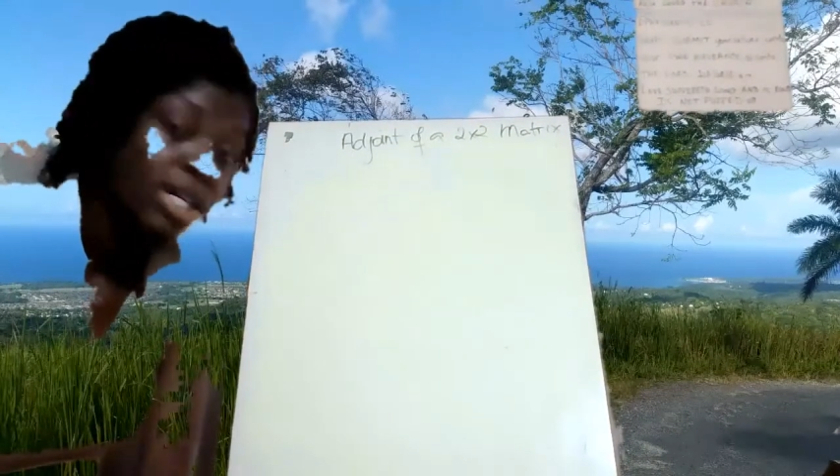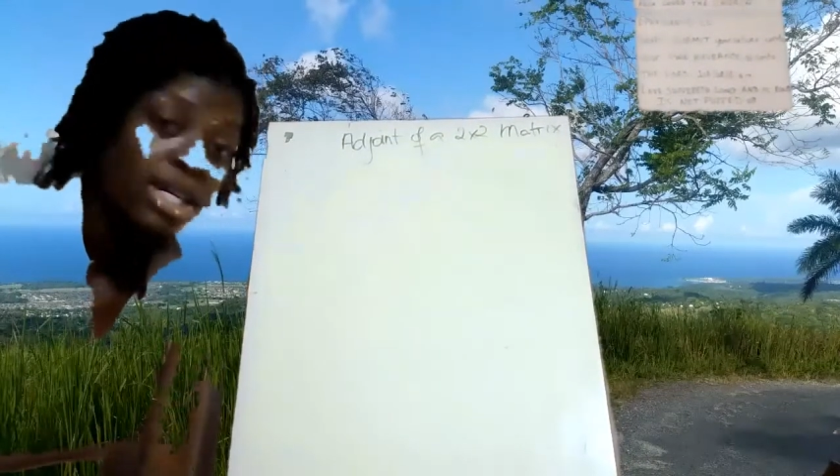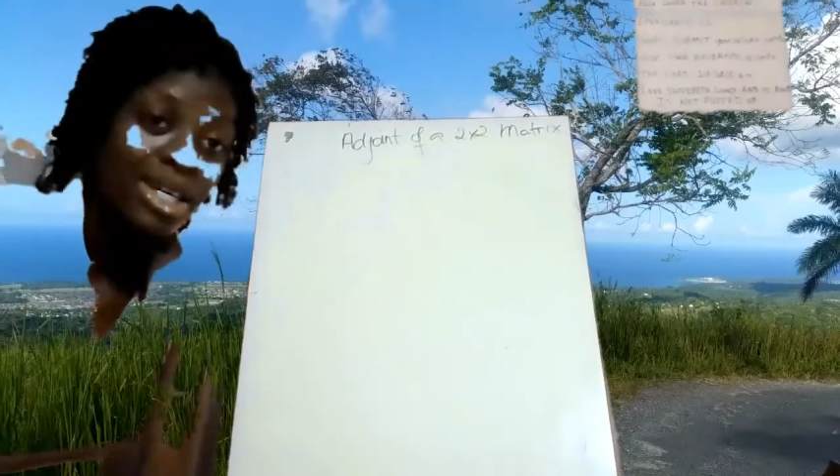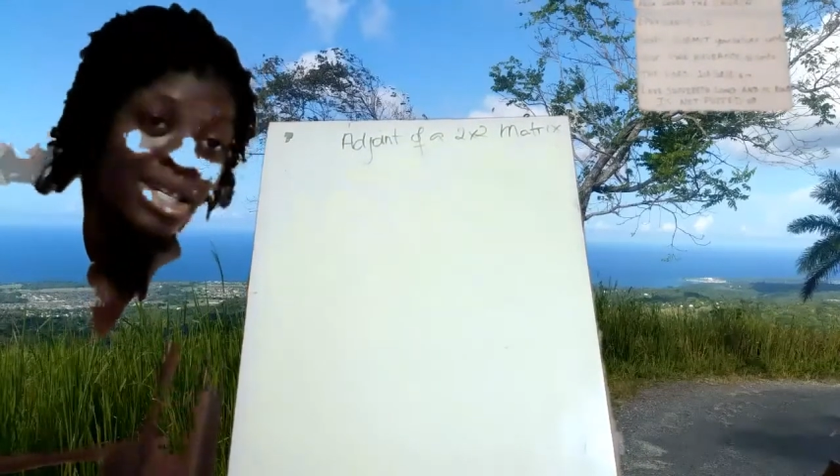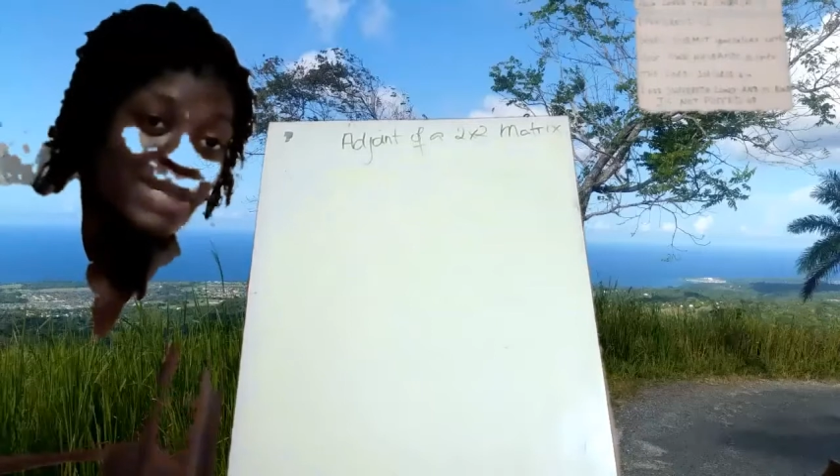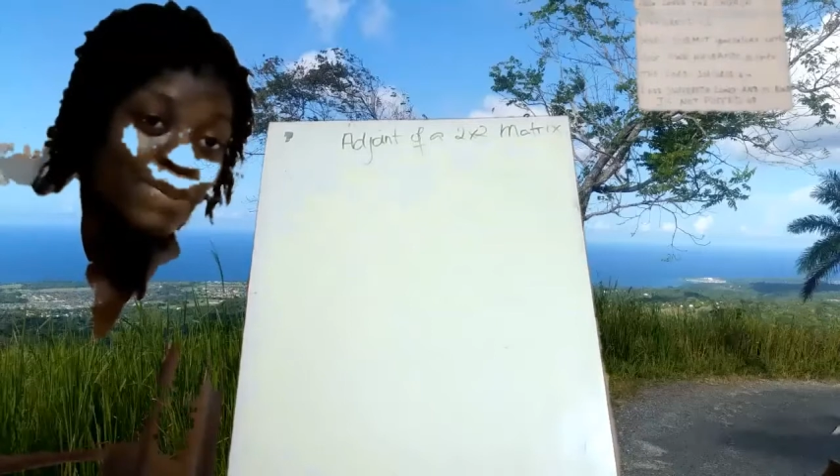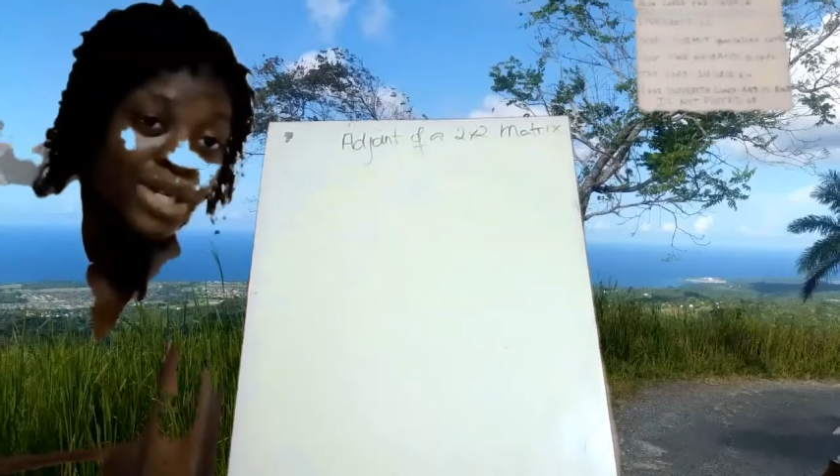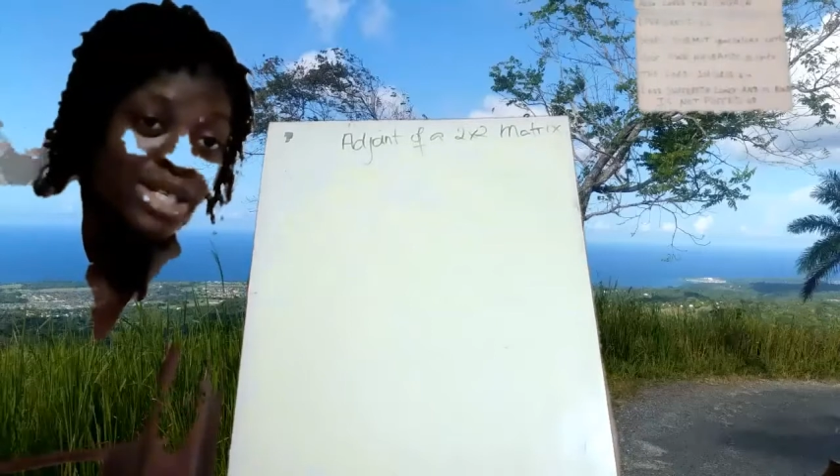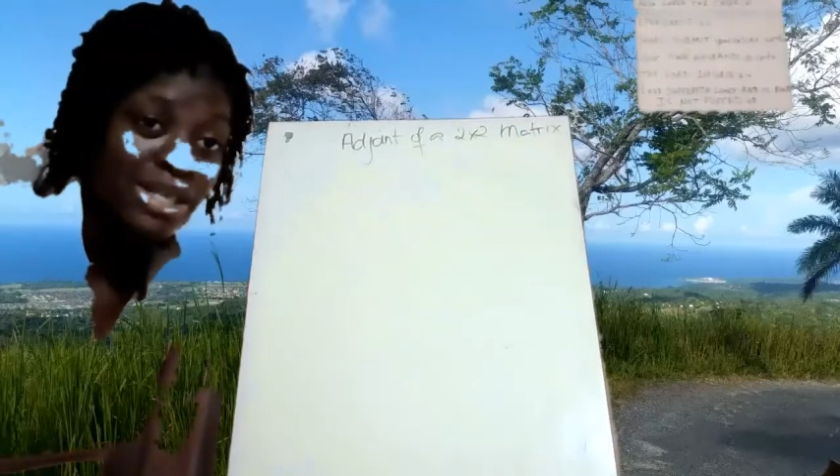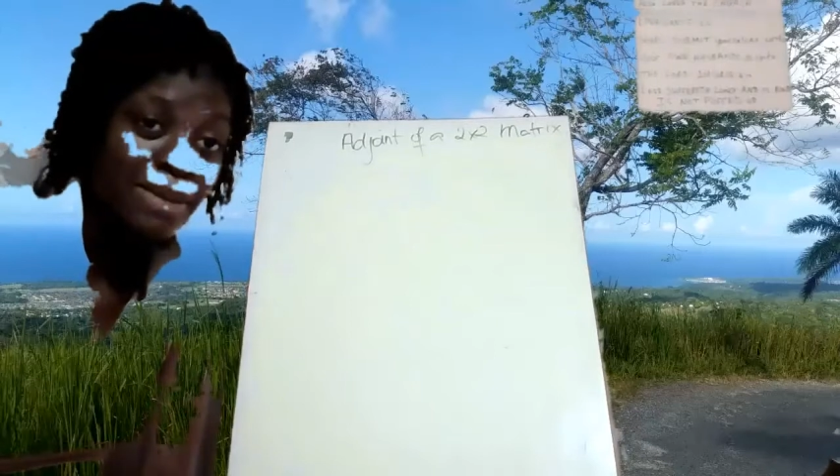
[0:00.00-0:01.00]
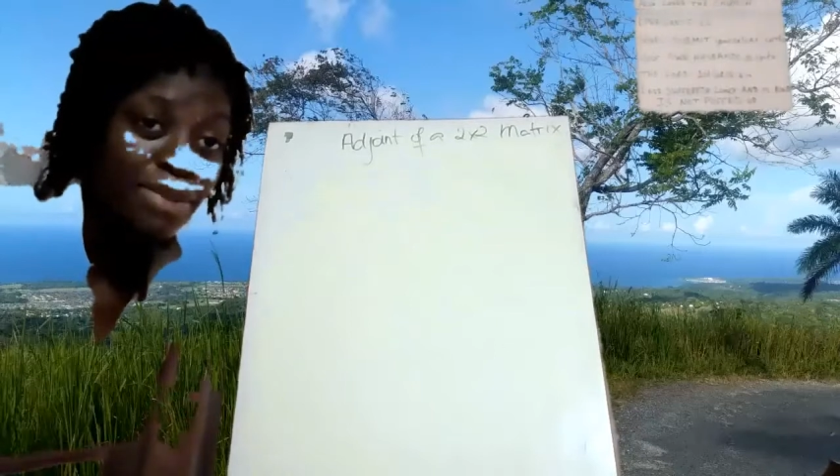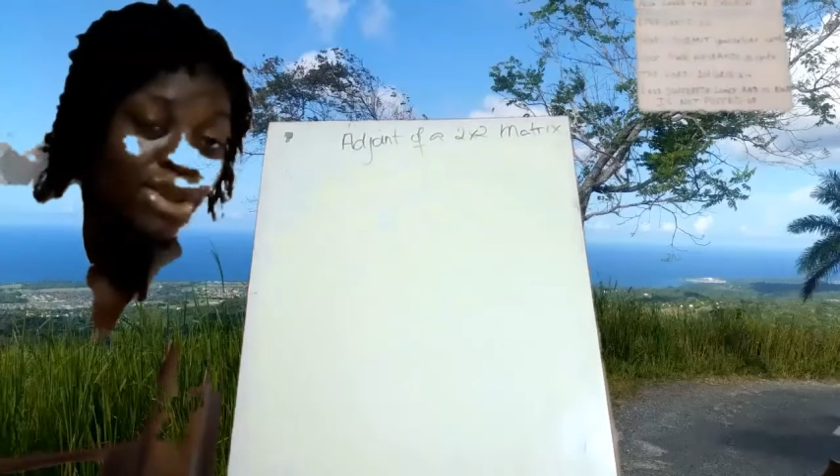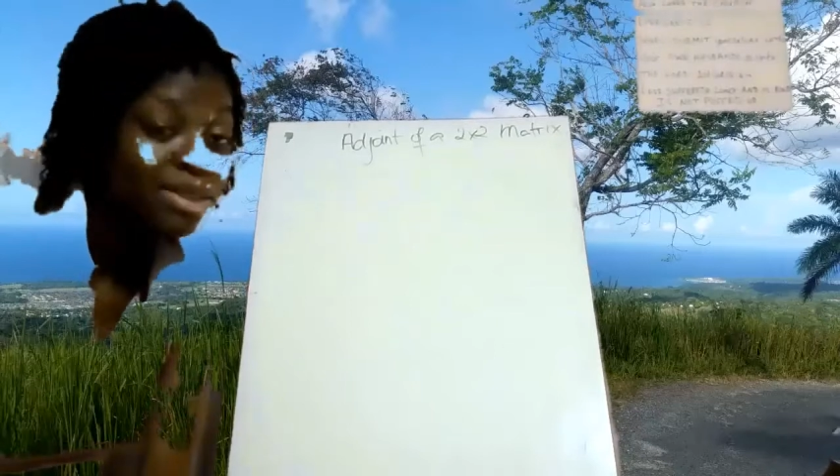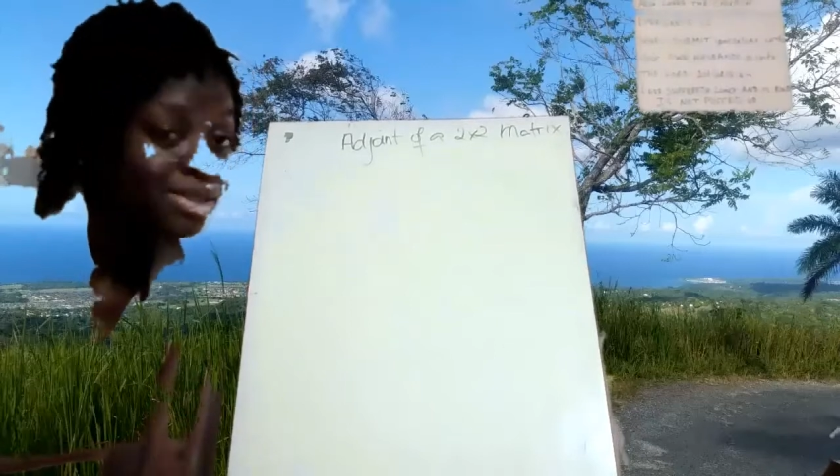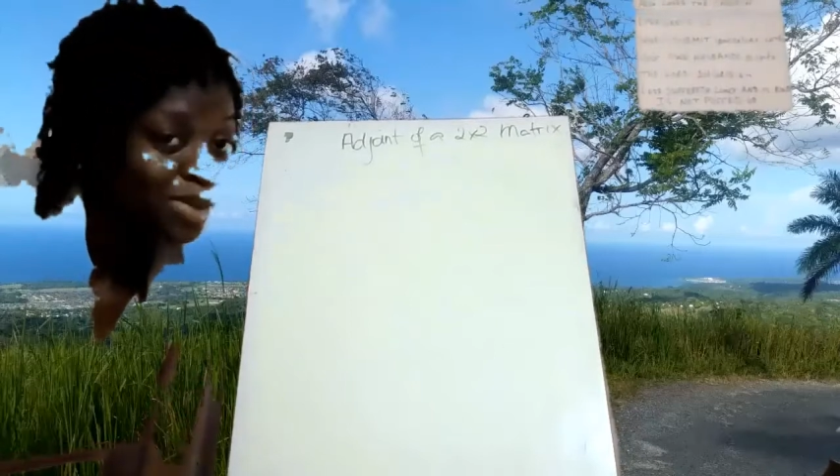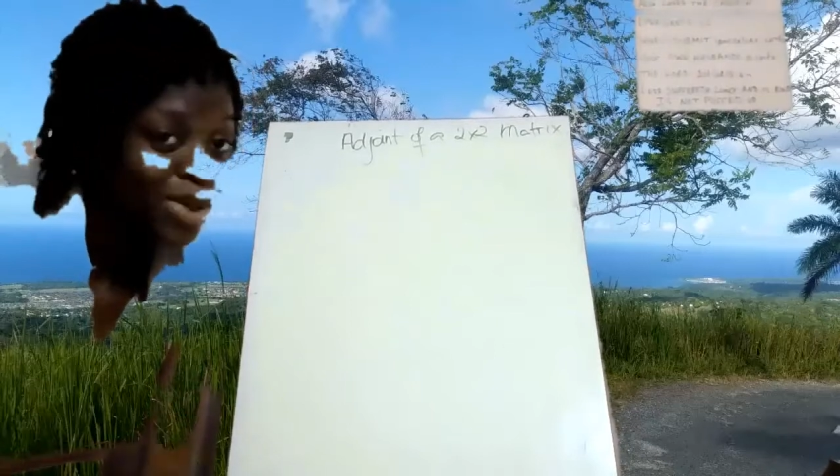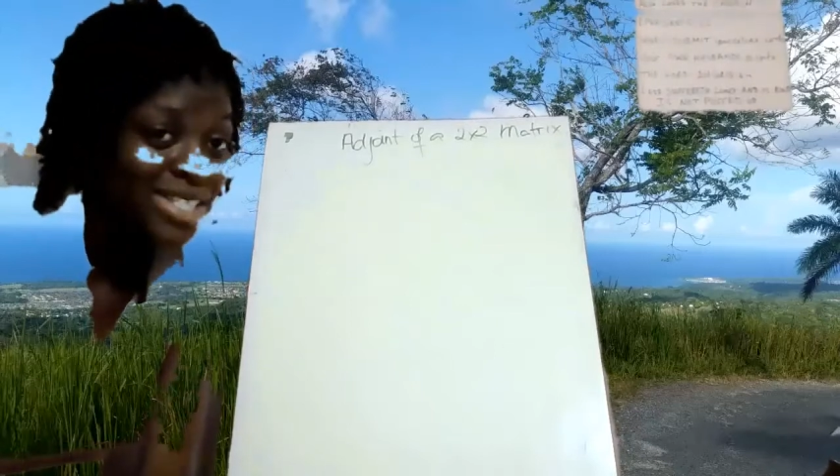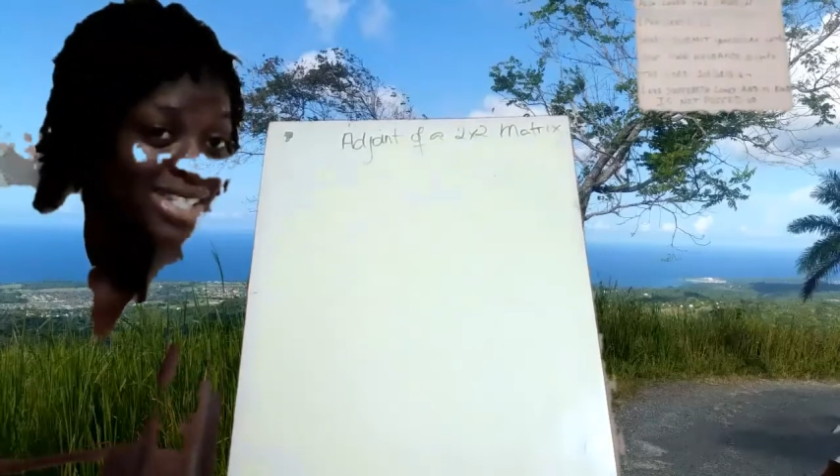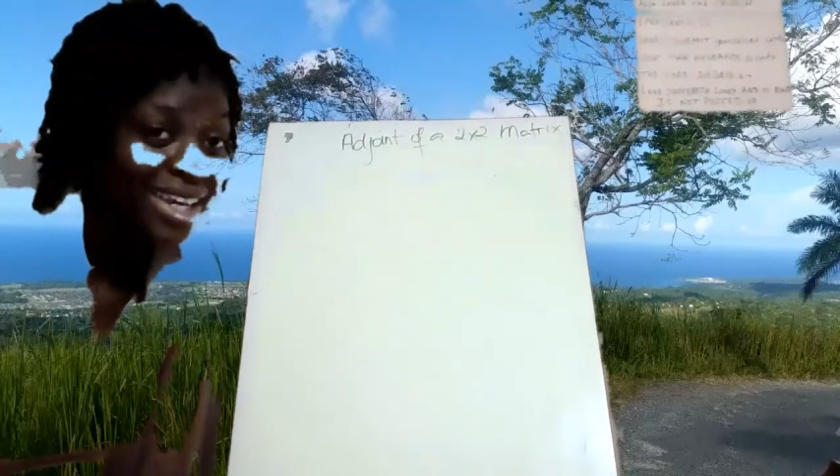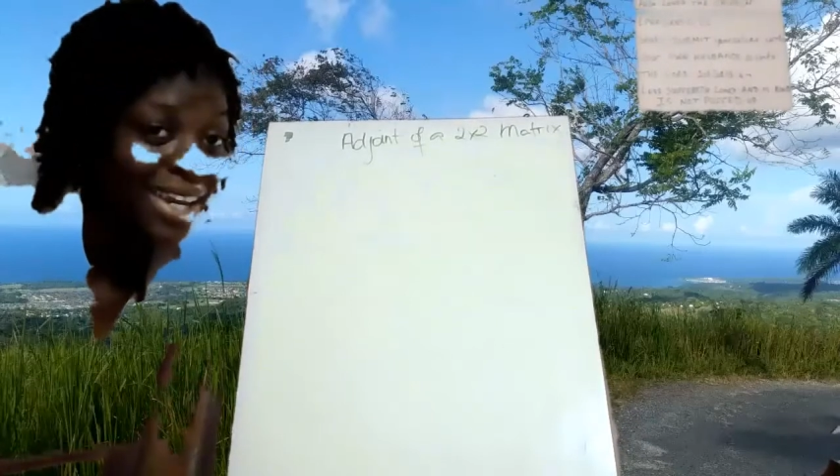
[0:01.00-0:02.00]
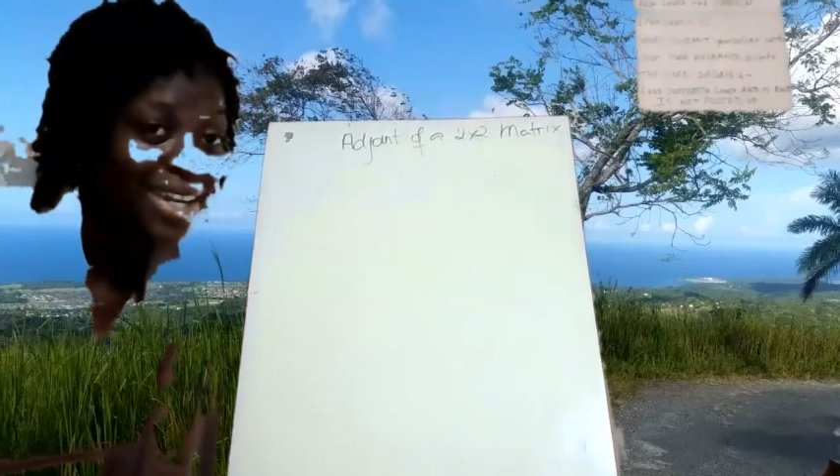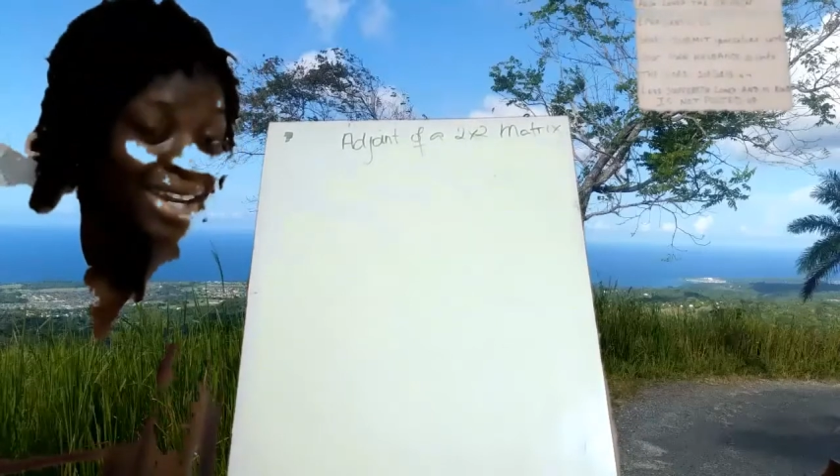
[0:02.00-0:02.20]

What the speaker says: It's pretty simple. Once again,